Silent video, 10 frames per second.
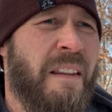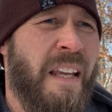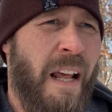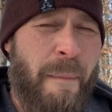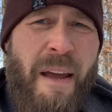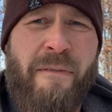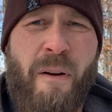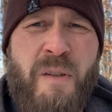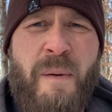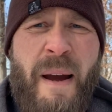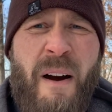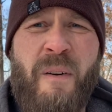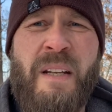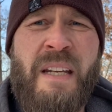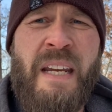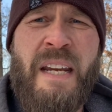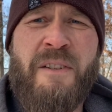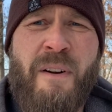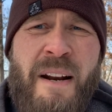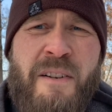I might throw some out and
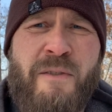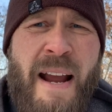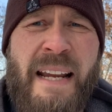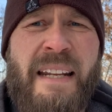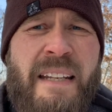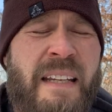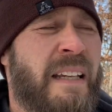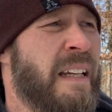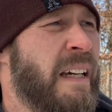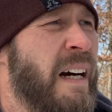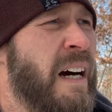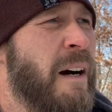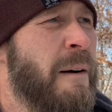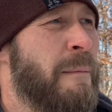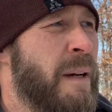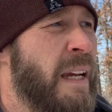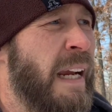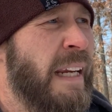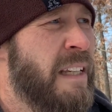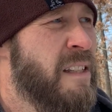try to drag it
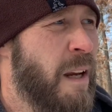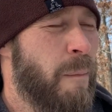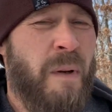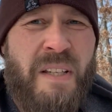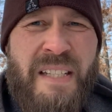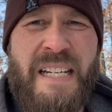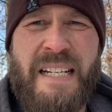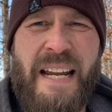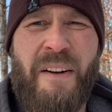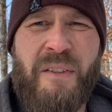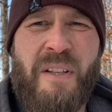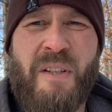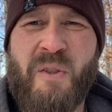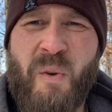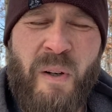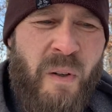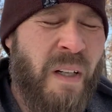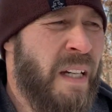and get some seed down to the soil,